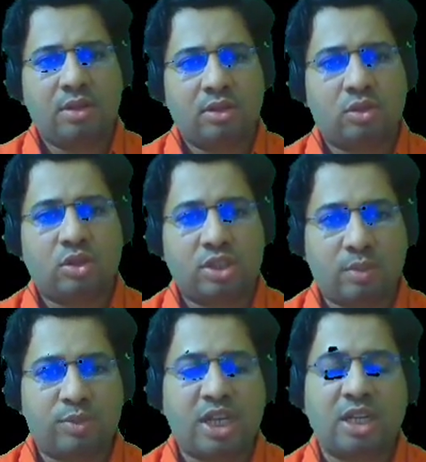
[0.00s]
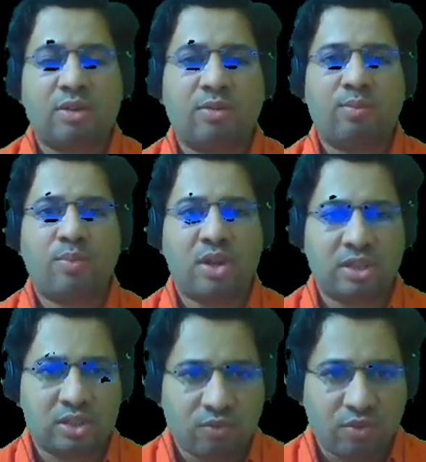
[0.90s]
So subject
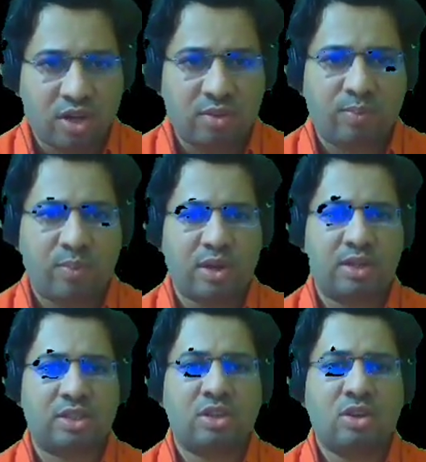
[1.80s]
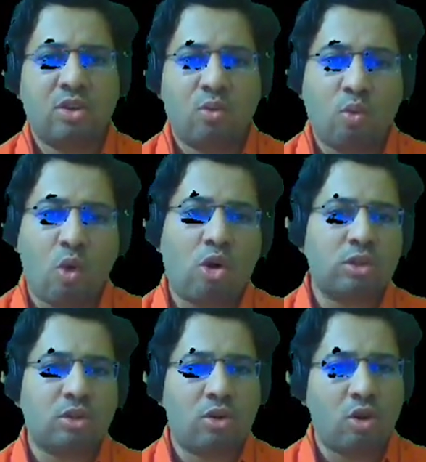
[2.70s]
plus verb plus
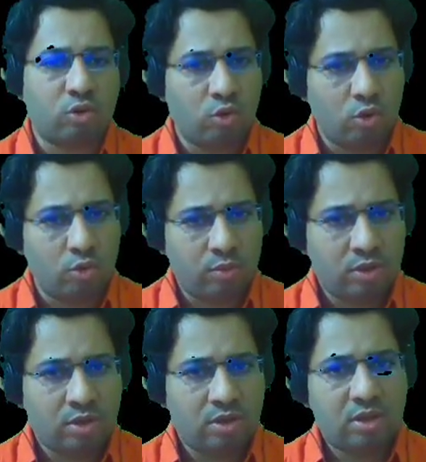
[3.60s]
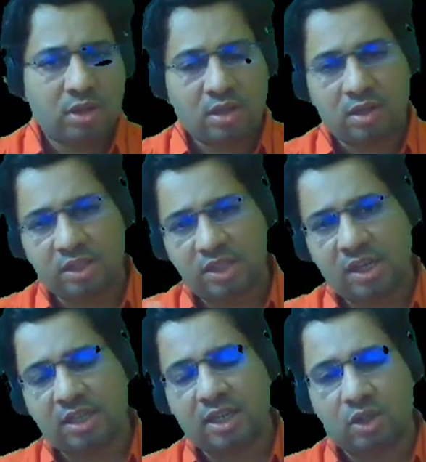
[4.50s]
what or whom
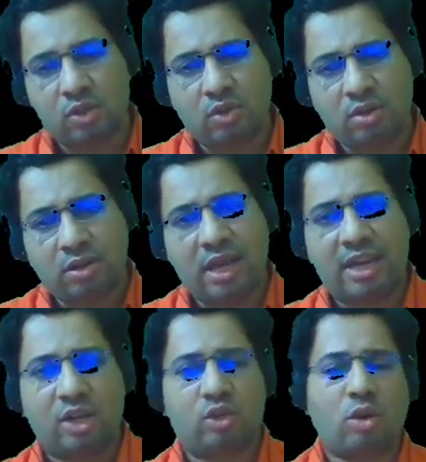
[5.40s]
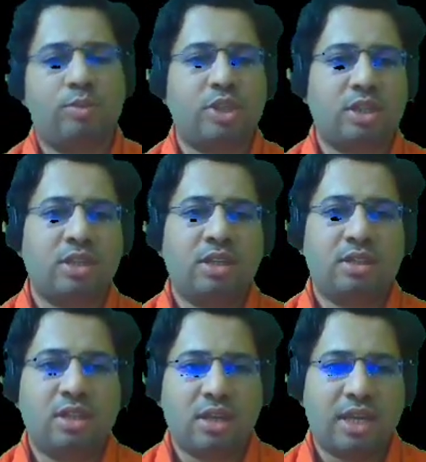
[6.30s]
result into direct object.
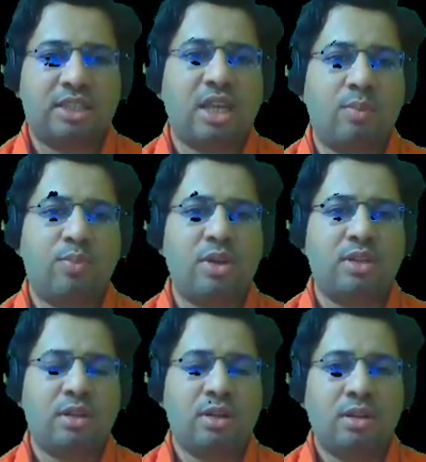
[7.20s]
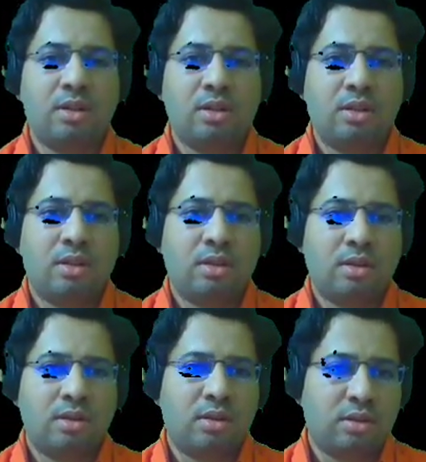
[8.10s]
The example
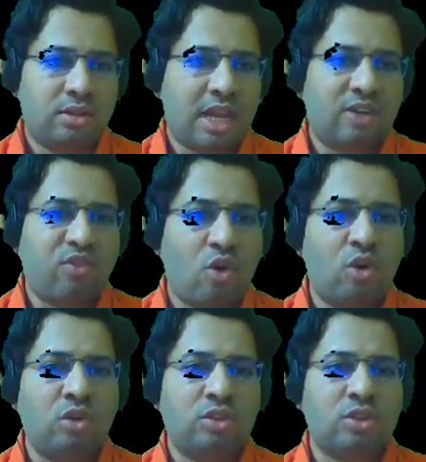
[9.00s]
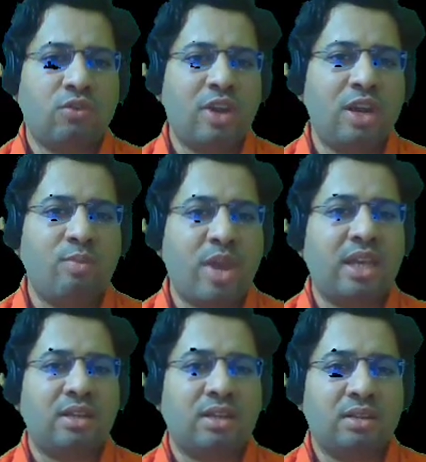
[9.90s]
that follows will
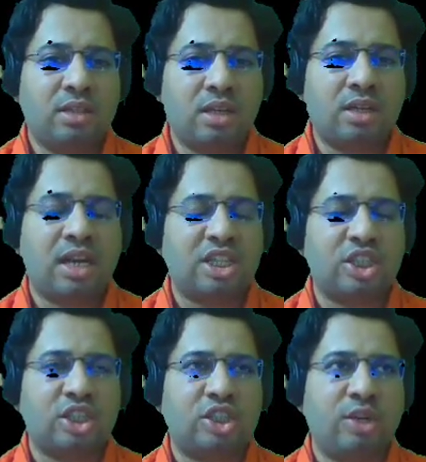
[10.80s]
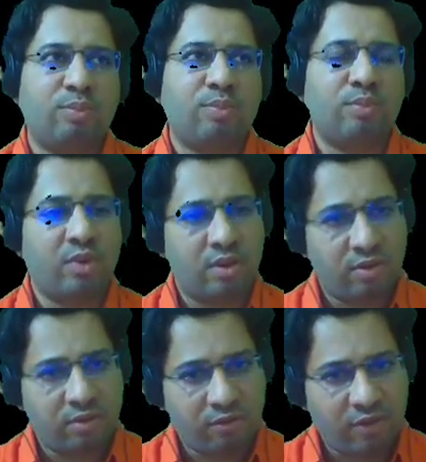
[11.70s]
make the relationship
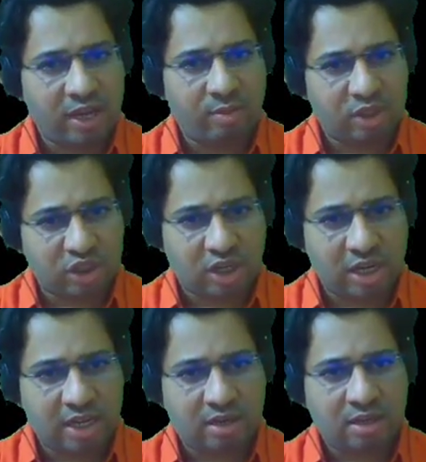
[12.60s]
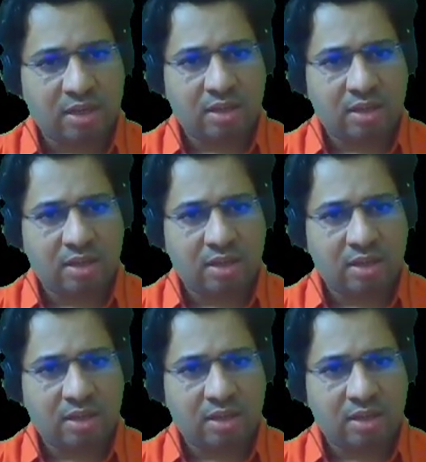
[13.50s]
very much clear.